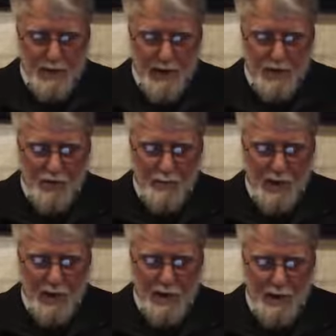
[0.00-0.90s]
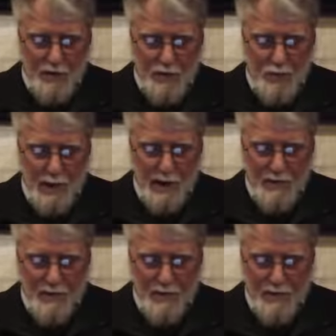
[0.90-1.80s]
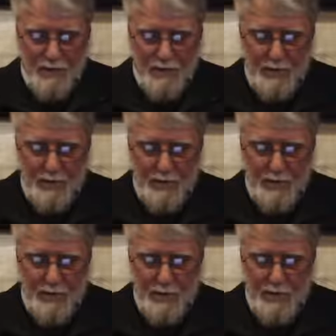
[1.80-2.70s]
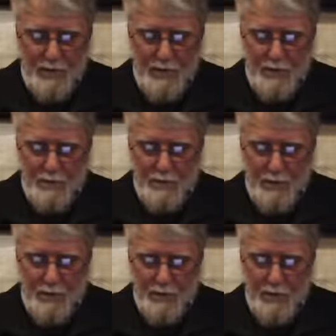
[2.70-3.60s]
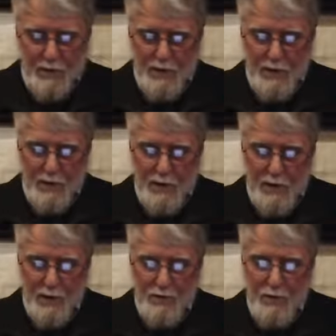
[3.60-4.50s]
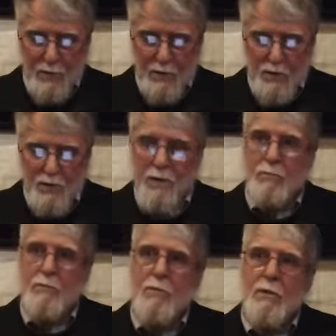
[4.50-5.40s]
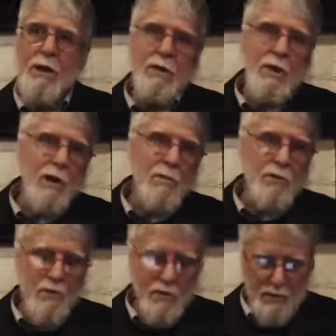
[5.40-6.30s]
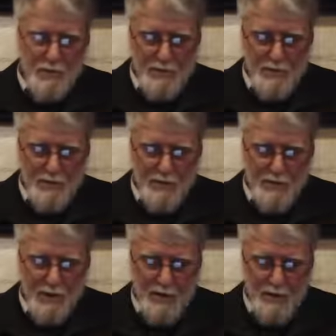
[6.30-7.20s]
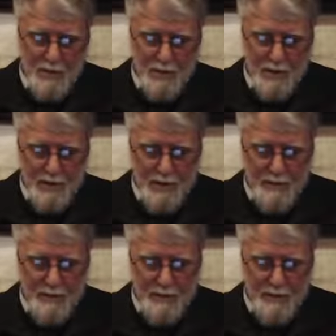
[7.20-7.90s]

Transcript: dates by textual evidence. So he's someone who's taking the other position, this other Orientalist.